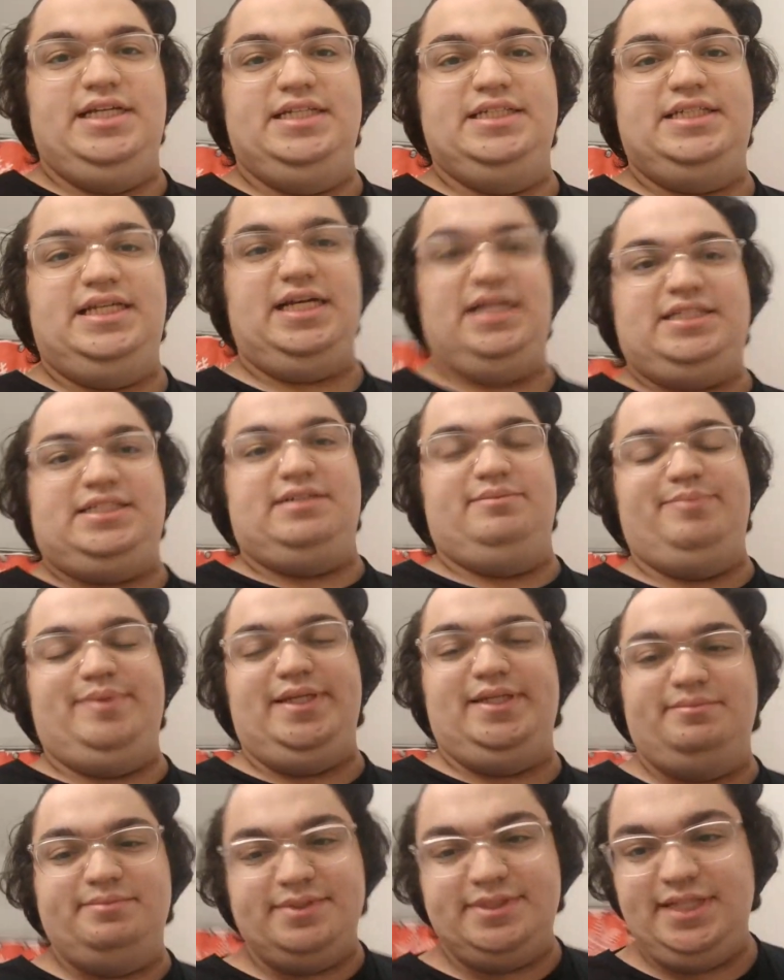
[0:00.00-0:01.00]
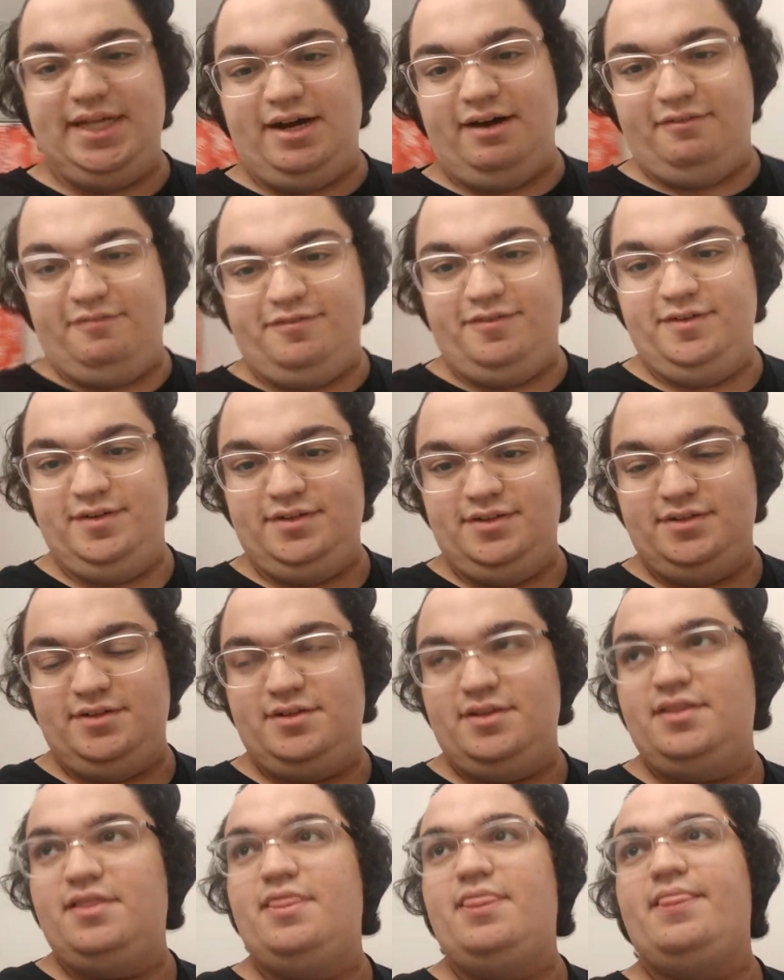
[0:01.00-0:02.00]
just has to be himself.
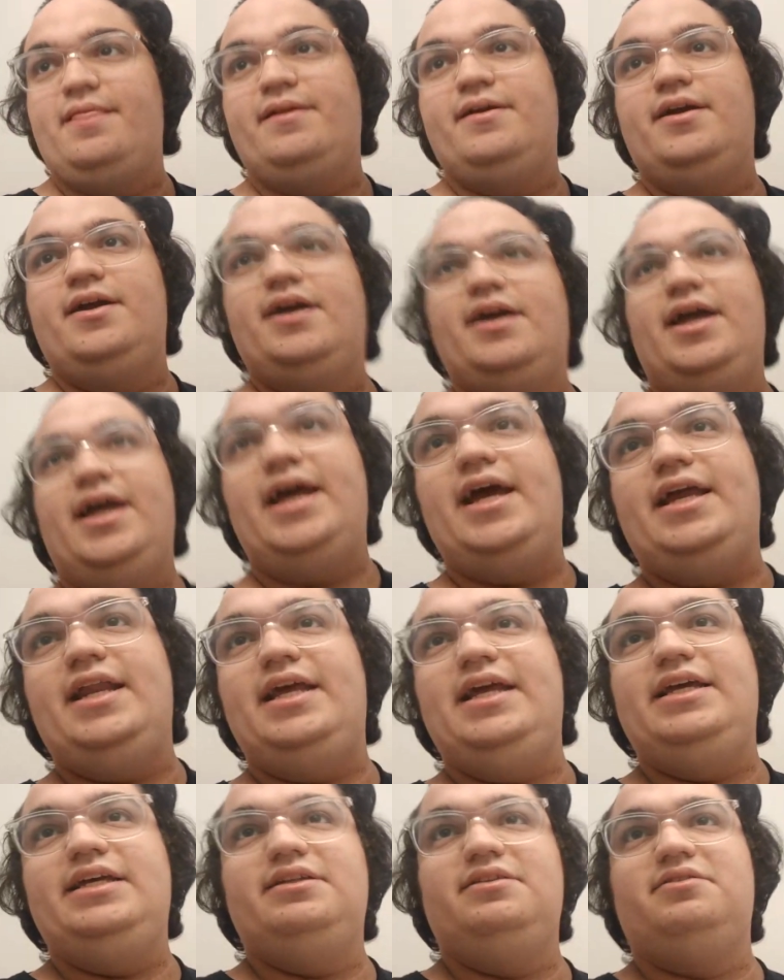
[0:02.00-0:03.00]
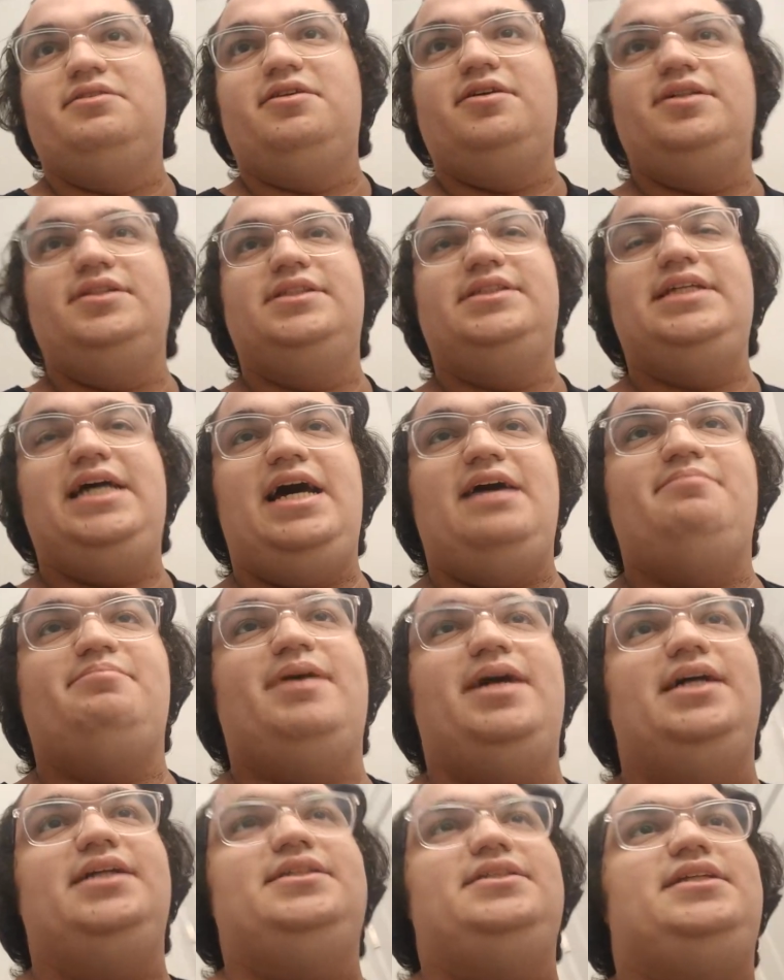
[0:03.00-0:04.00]
And he learns that
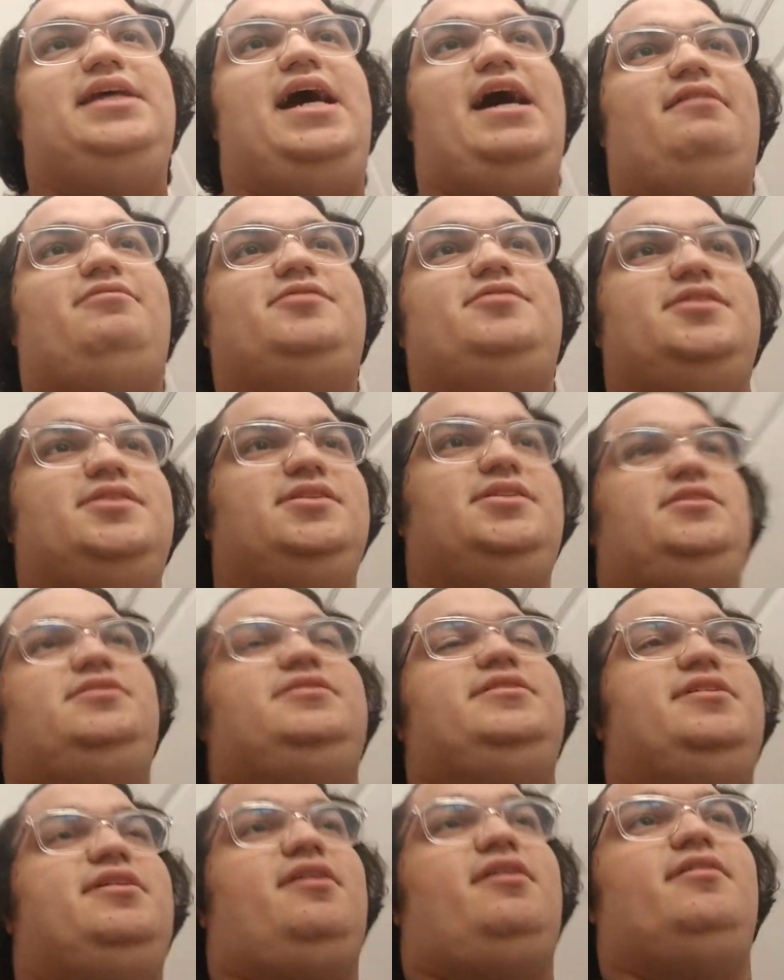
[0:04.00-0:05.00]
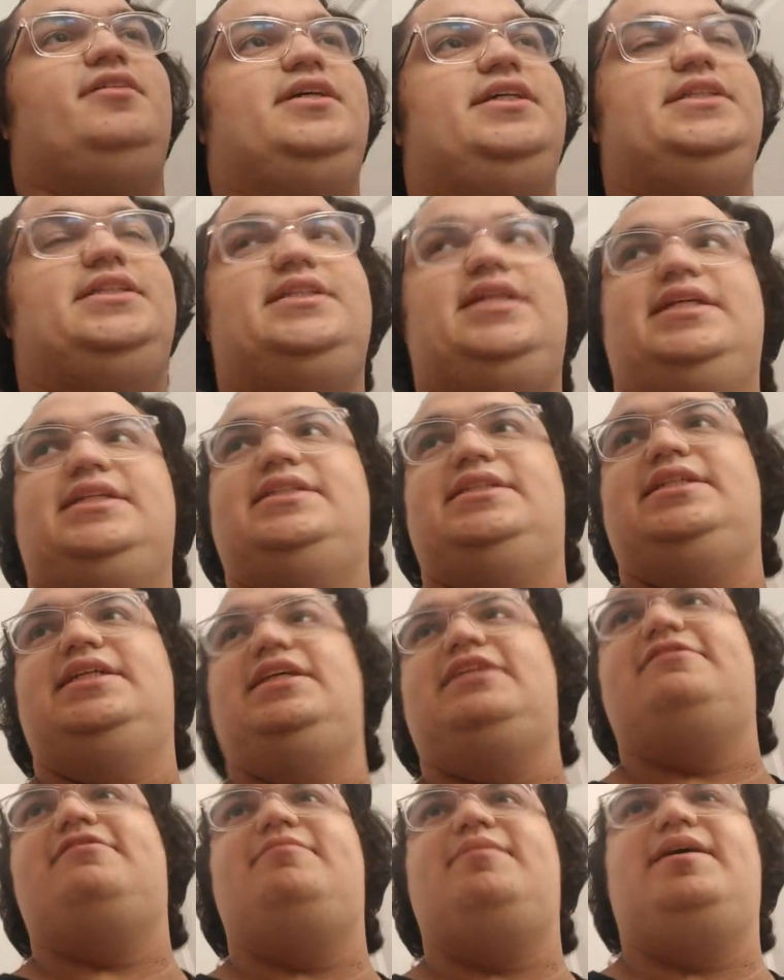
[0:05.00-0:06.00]
by, after doing all these nice
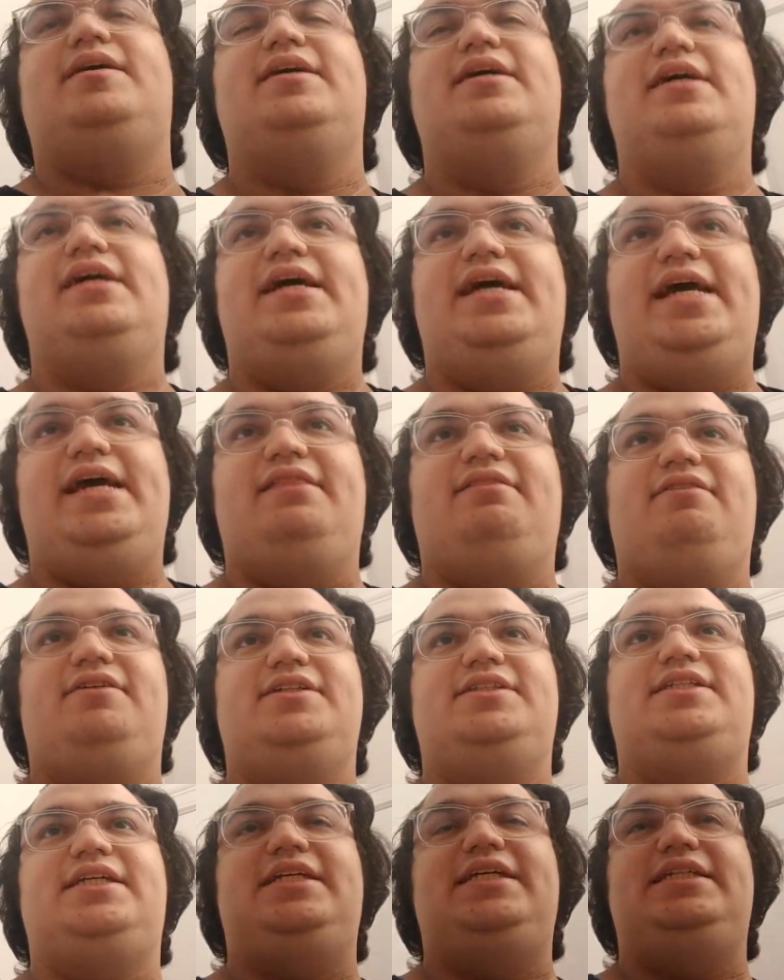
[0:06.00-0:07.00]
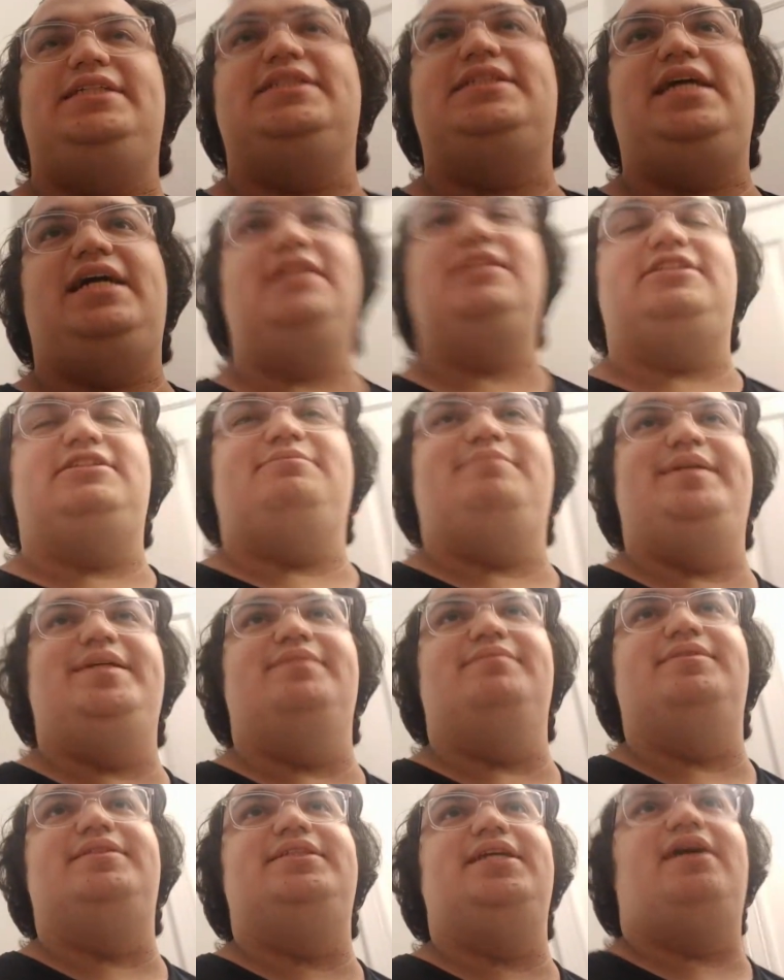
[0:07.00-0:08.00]
things for Bella, he learns that he just has to be
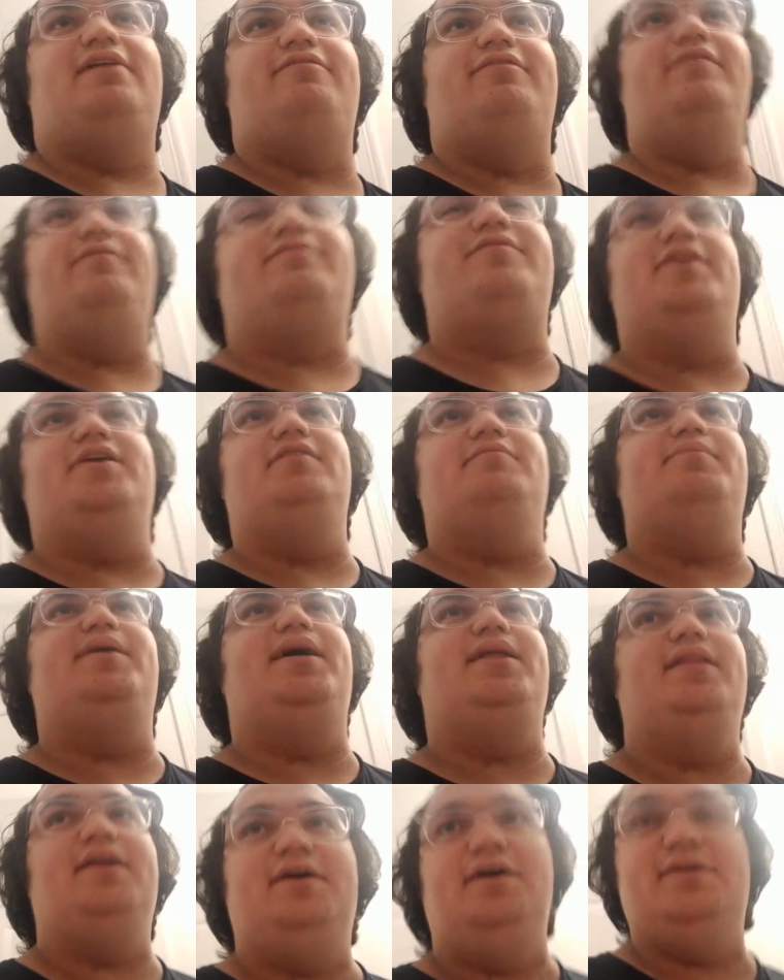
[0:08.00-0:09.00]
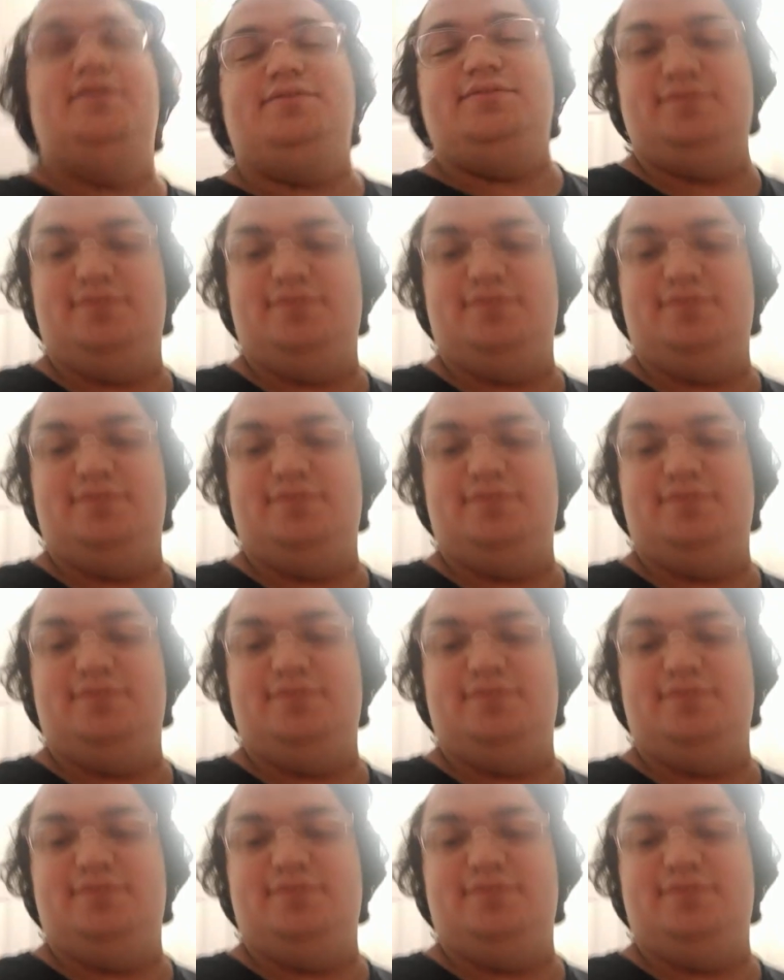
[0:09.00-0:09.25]
himself in front of Bella.